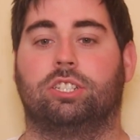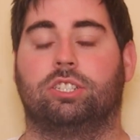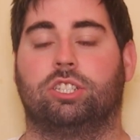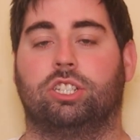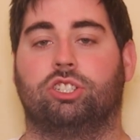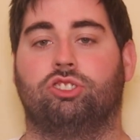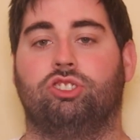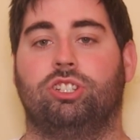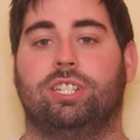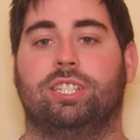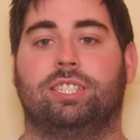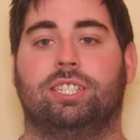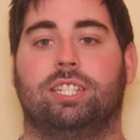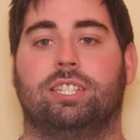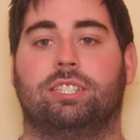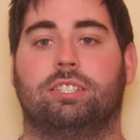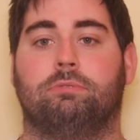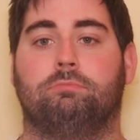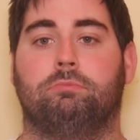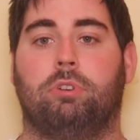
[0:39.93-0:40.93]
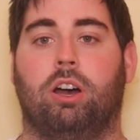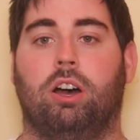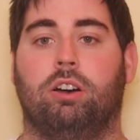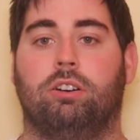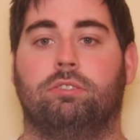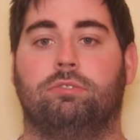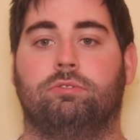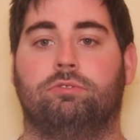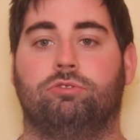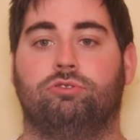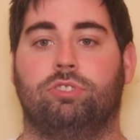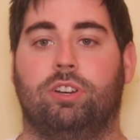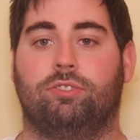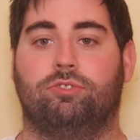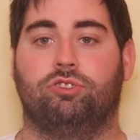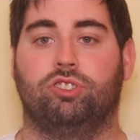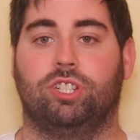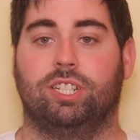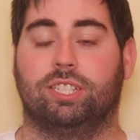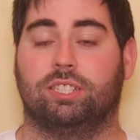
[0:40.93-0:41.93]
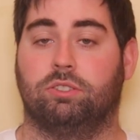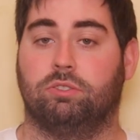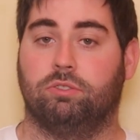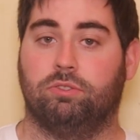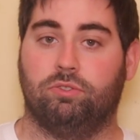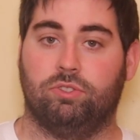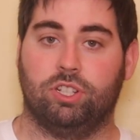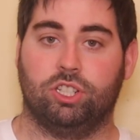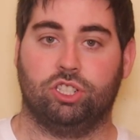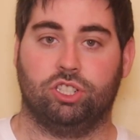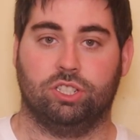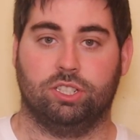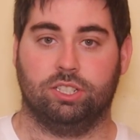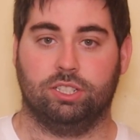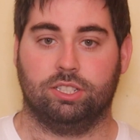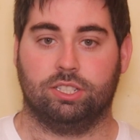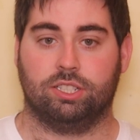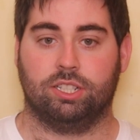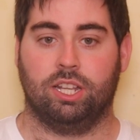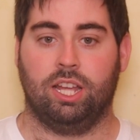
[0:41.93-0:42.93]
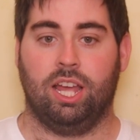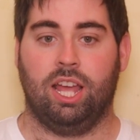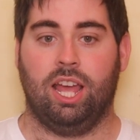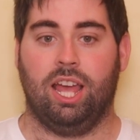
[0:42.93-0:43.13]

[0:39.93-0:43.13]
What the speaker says: the criticism of referees and officials